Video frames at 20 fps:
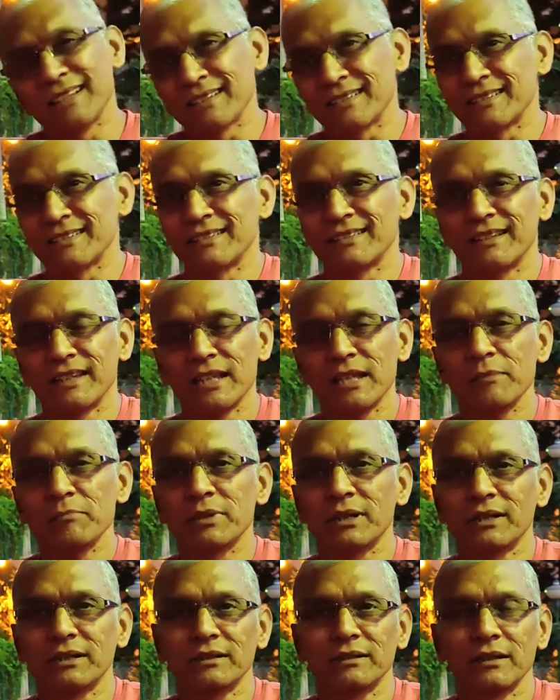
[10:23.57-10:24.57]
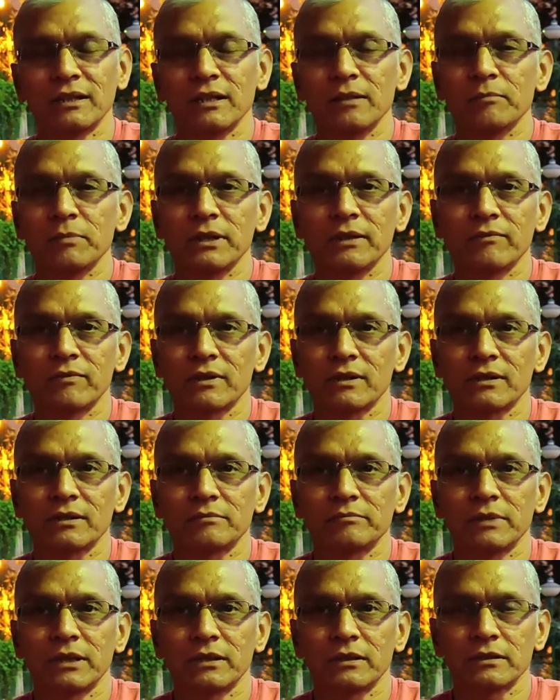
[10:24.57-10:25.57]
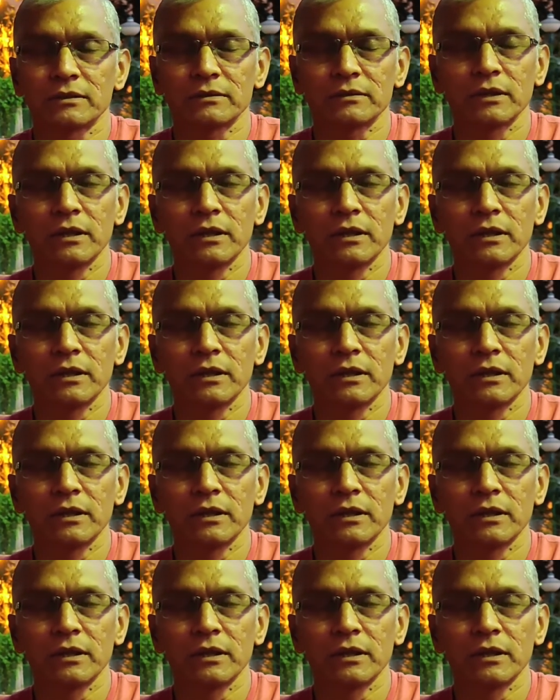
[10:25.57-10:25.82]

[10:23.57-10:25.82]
Yes, anybody for that matter.